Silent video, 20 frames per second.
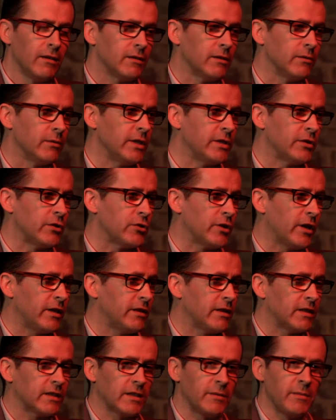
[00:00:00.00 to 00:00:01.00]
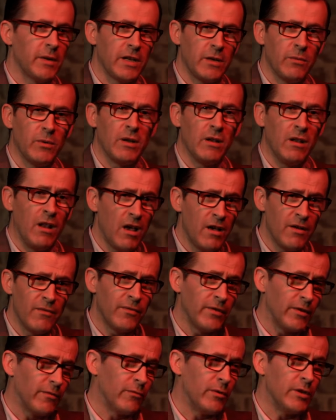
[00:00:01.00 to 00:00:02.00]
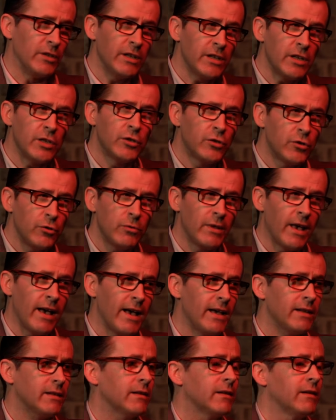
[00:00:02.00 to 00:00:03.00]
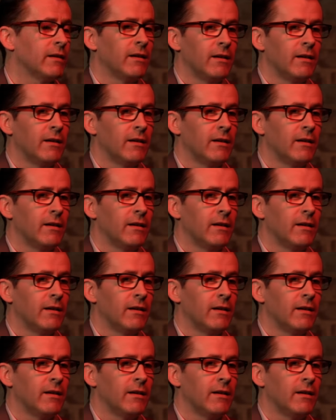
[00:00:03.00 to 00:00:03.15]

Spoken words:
The Research Ethics Committee would love if we didn't do that.